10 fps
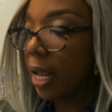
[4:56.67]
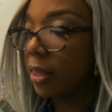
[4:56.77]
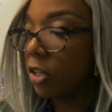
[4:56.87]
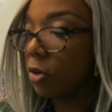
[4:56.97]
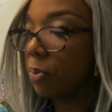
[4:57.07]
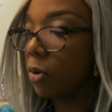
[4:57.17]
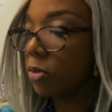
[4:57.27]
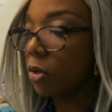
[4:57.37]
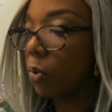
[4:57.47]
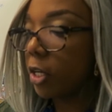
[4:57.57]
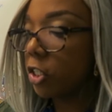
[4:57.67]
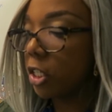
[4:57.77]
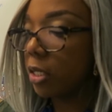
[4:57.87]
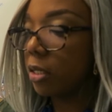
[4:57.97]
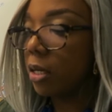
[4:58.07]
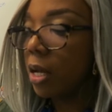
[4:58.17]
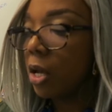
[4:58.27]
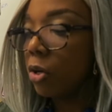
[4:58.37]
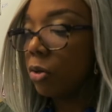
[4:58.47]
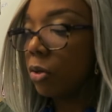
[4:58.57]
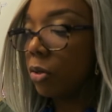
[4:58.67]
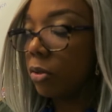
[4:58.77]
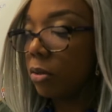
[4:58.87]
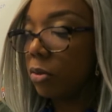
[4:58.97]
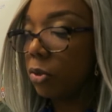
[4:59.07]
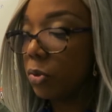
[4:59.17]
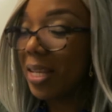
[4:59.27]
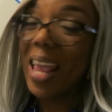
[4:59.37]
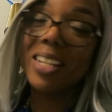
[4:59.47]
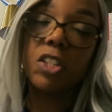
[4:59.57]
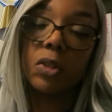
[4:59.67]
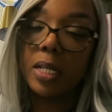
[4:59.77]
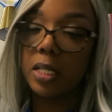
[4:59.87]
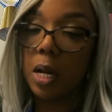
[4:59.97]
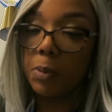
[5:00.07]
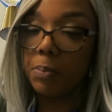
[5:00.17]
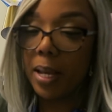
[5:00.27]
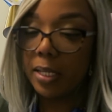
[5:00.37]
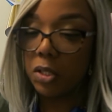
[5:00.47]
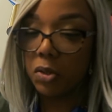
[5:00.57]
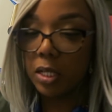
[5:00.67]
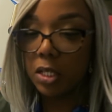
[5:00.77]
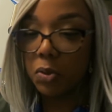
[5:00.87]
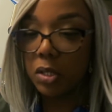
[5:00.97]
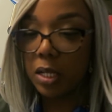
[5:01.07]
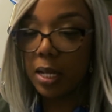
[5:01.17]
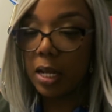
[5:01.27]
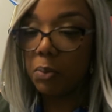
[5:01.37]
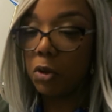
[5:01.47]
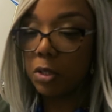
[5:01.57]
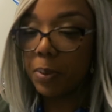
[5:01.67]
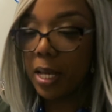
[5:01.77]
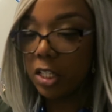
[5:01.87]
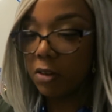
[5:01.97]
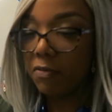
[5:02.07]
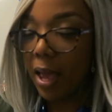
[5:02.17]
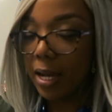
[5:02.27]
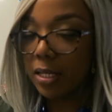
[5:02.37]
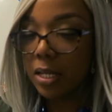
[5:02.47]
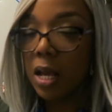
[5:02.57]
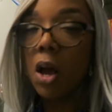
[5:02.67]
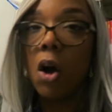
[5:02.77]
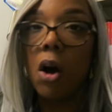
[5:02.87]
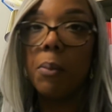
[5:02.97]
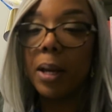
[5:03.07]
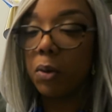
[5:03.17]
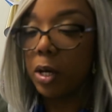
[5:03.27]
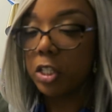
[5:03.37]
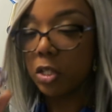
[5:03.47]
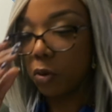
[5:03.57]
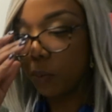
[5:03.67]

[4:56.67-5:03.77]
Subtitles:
And then you pose a question whose answer is number based. So since we're studying multiplication facts, all my questions